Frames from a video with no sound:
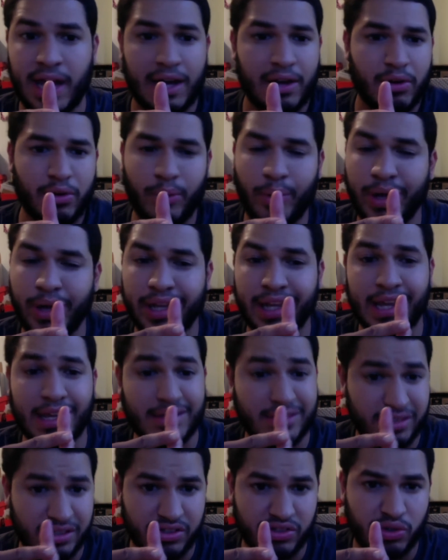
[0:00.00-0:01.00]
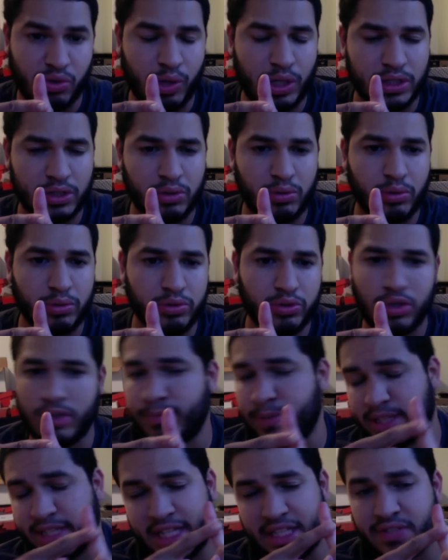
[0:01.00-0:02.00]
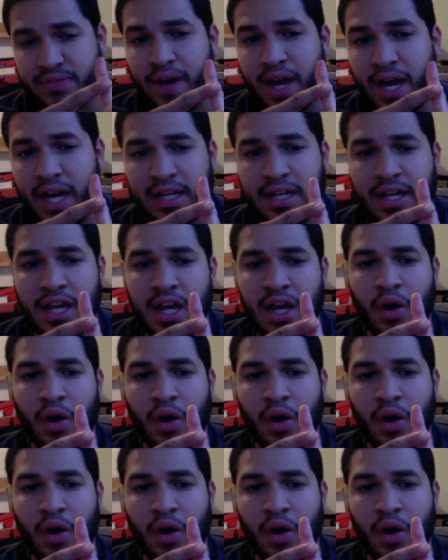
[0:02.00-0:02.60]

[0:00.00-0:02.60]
I don't know, Alexis throughout the whole tournament, that's fine.